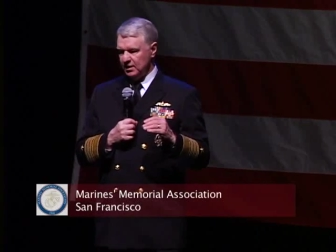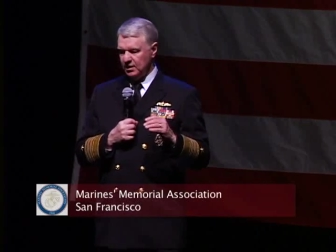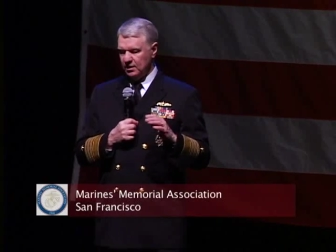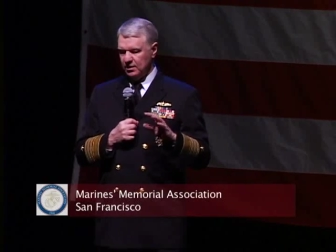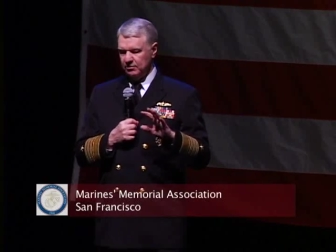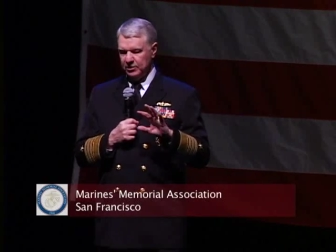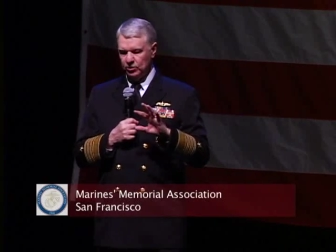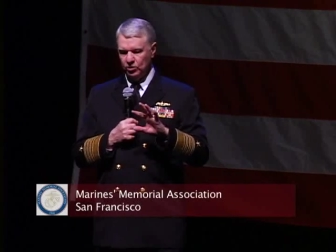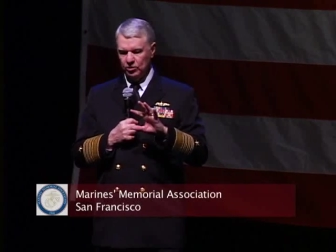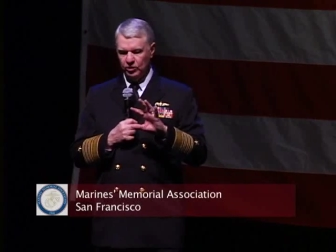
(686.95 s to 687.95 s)

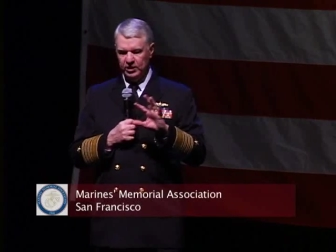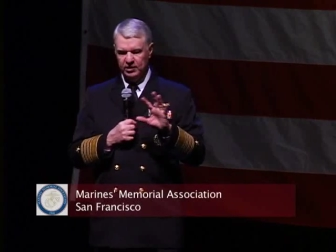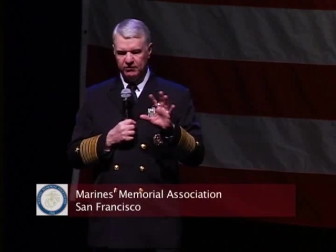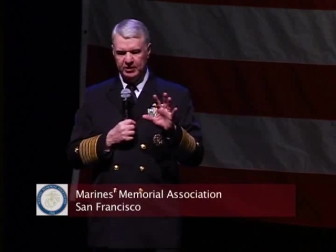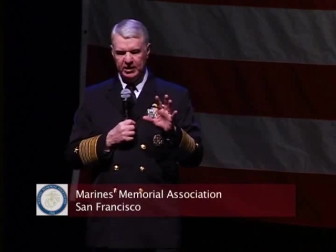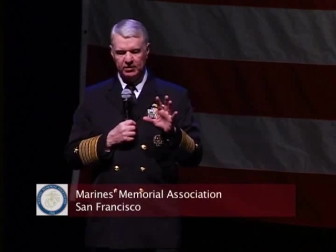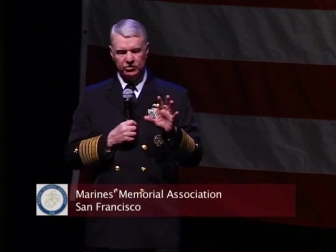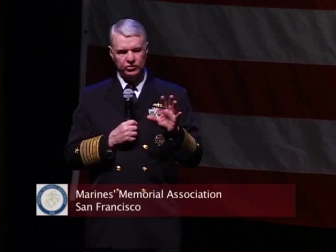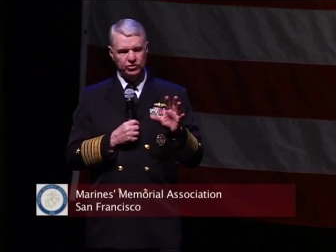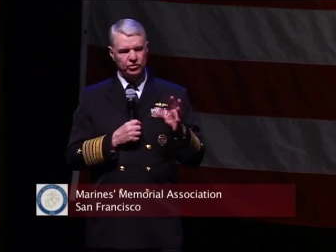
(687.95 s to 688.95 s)
But what we have been
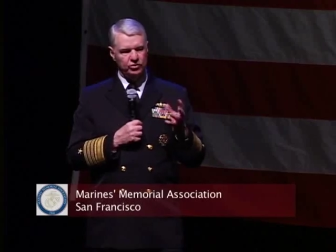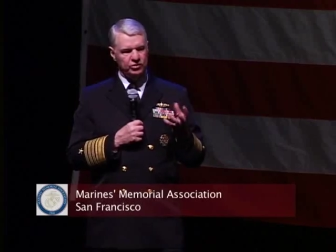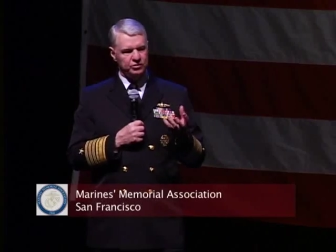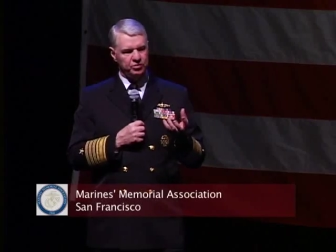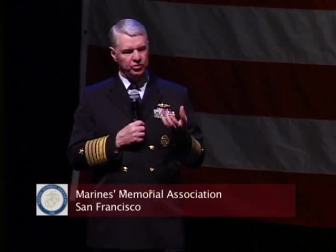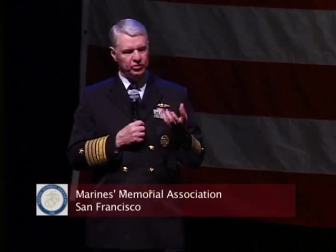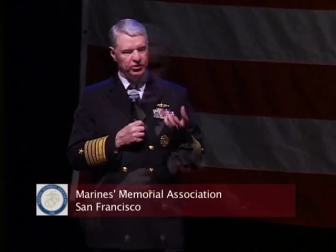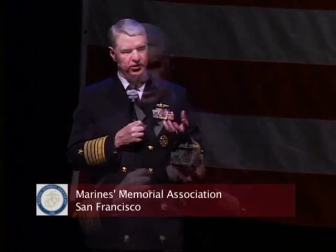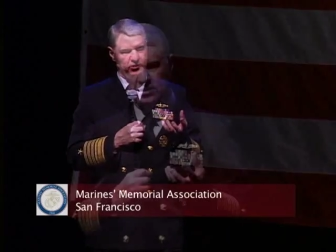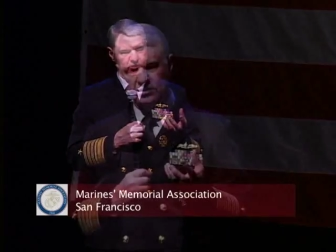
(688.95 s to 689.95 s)
able to do is pull
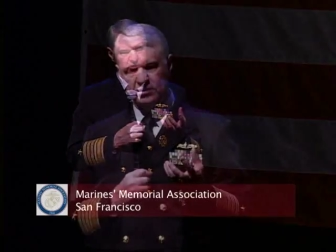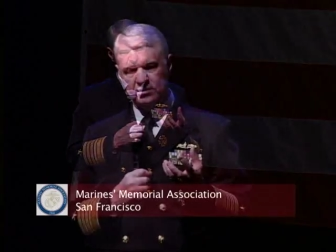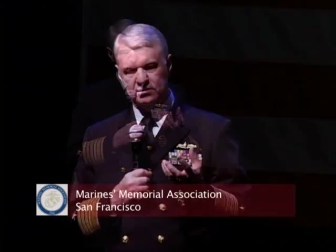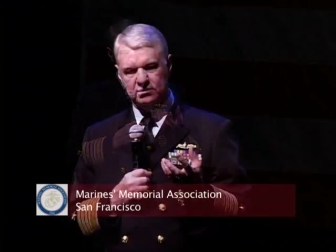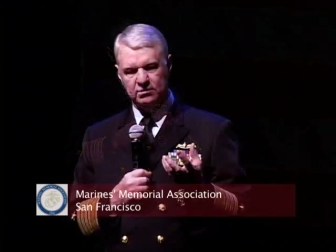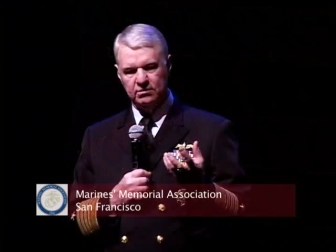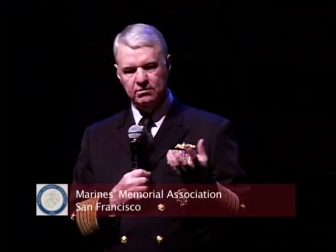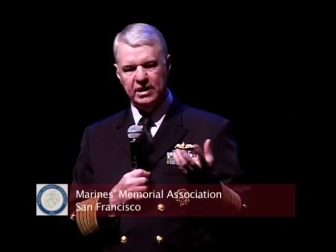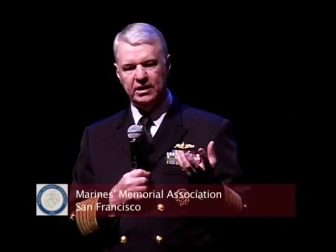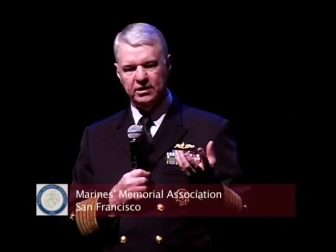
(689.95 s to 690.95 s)
together
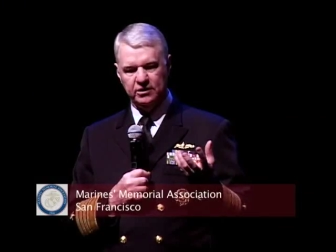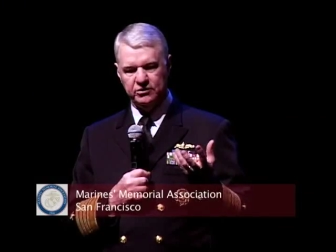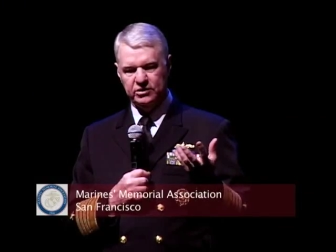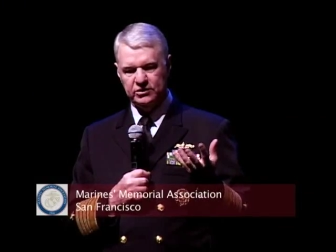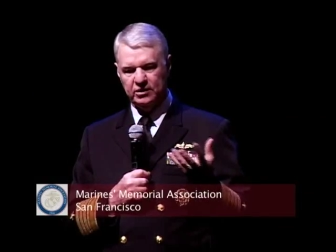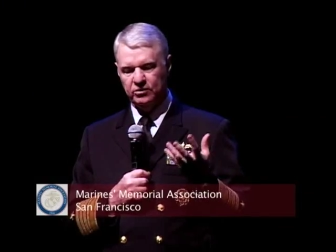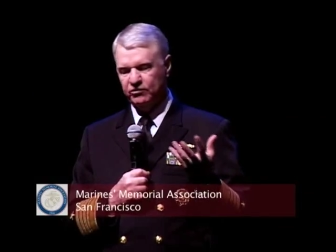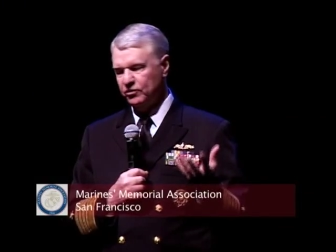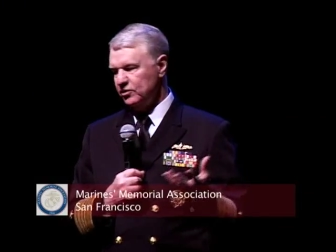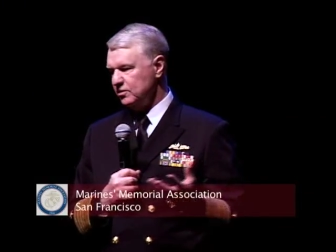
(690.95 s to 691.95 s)
many countries. I
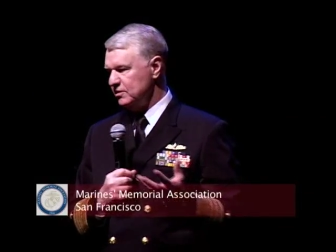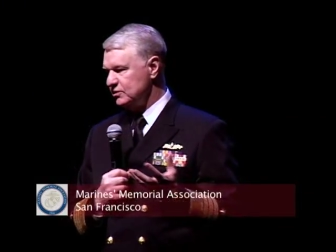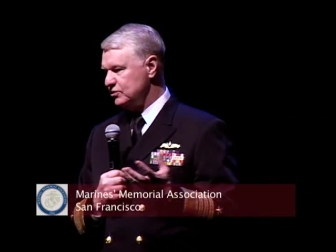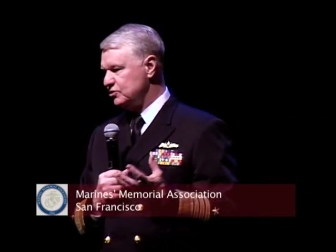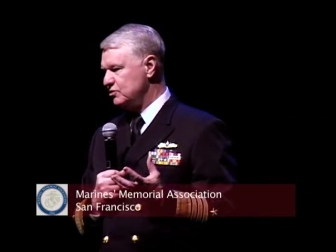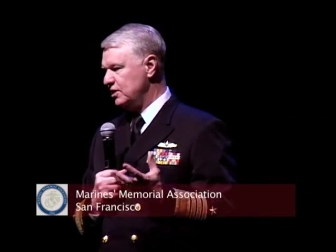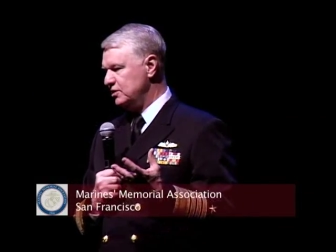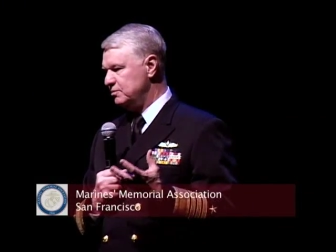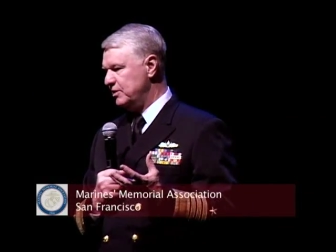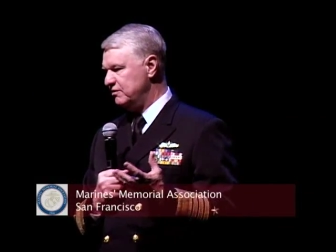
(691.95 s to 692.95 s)
refer to them as the
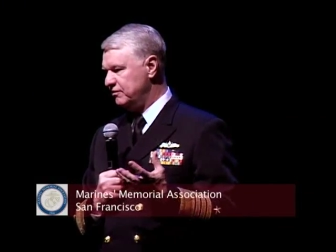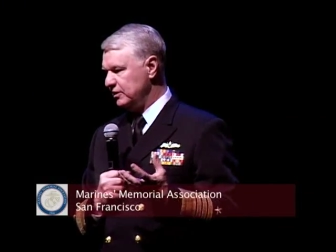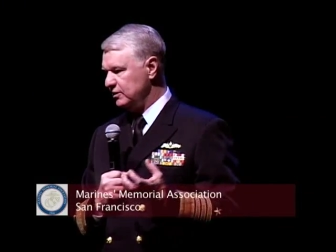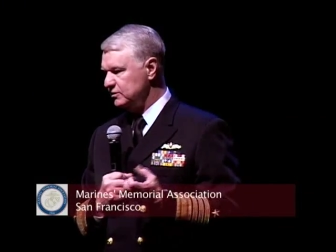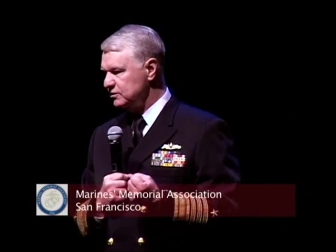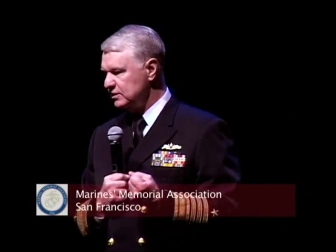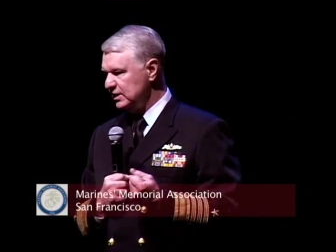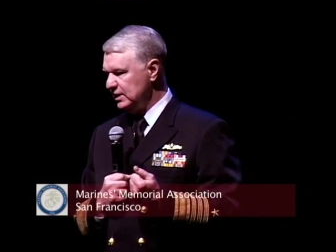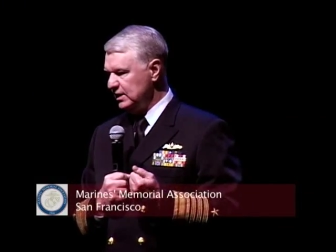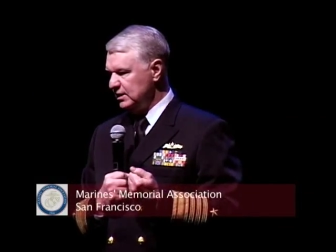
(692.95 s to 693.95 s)
strange bedfellows,
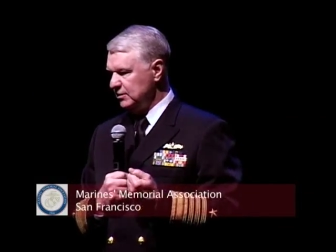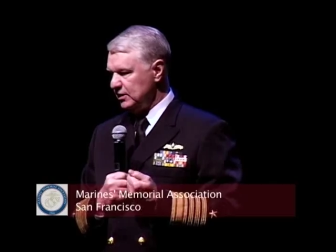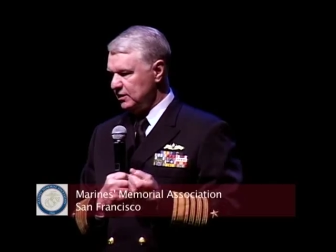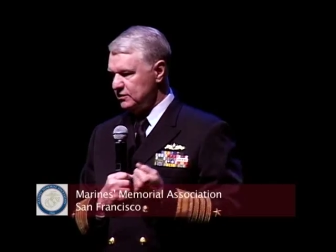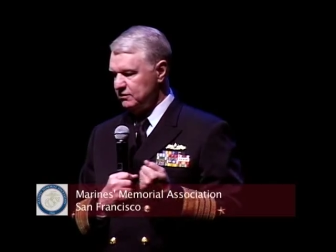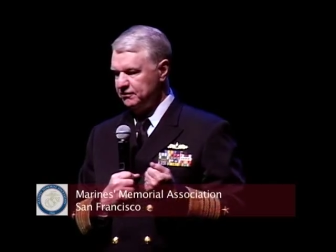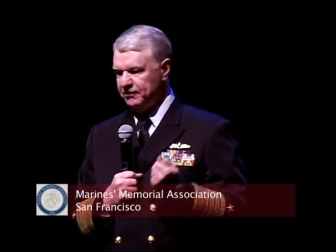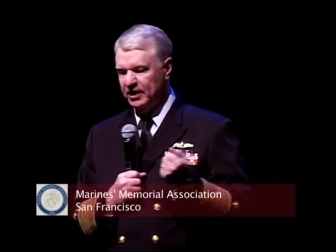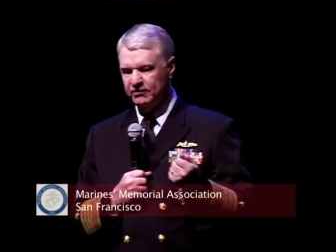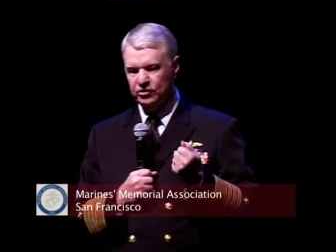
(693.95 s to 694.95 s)
because if
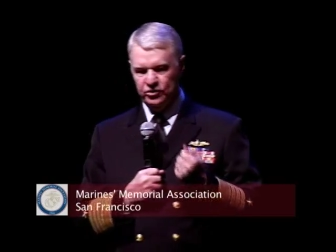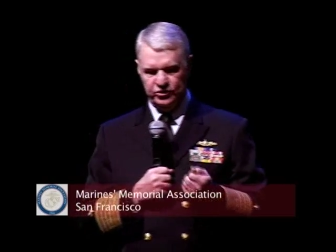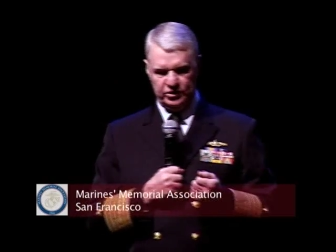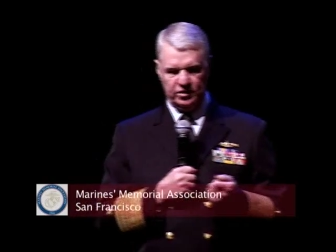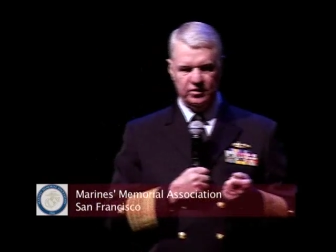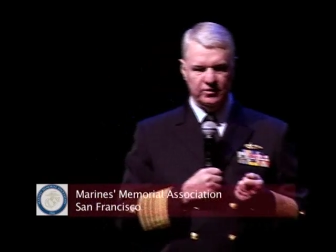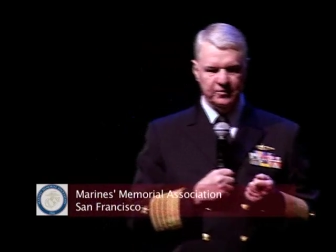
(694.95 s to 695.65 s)
5 years ago,